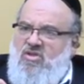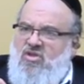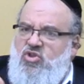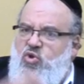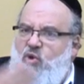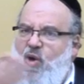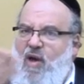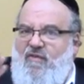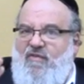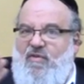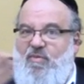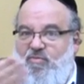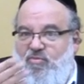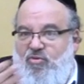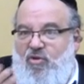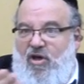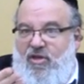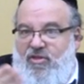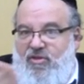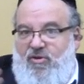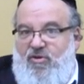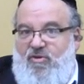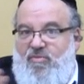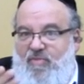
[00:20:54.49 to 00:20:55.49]
do you have a
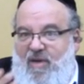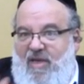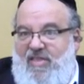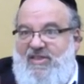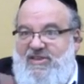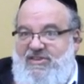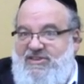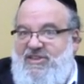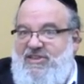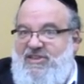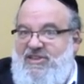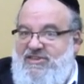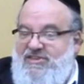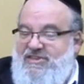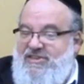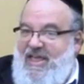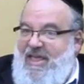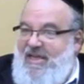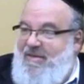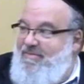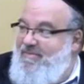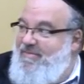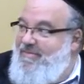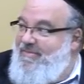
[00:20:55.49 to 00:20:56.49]
brother by this and this
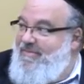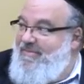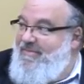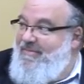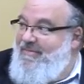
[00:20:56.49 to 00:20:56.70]
name?